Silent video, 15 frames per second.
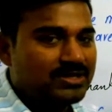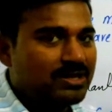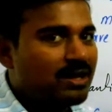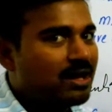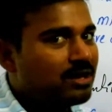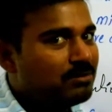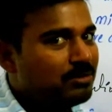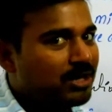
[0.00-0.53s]

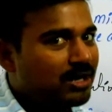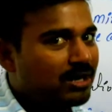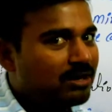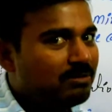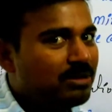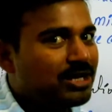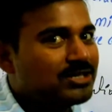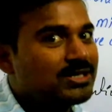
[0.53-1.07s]
Non-mirror
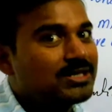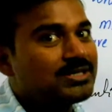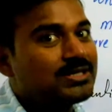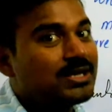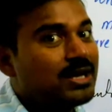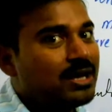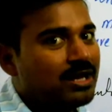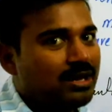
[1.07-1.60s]
images,
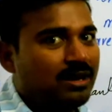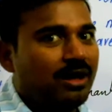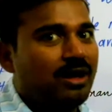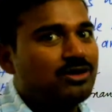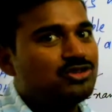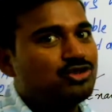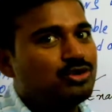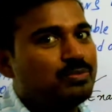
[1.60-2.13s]

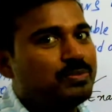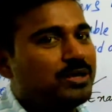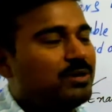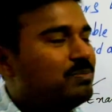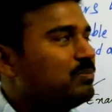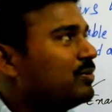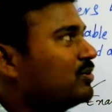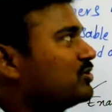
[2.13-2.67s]

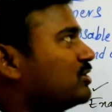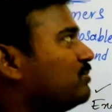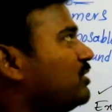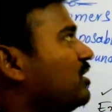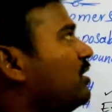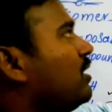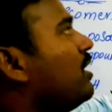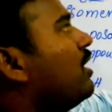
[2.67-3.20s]

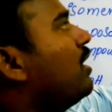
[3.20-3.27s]
non-superimposable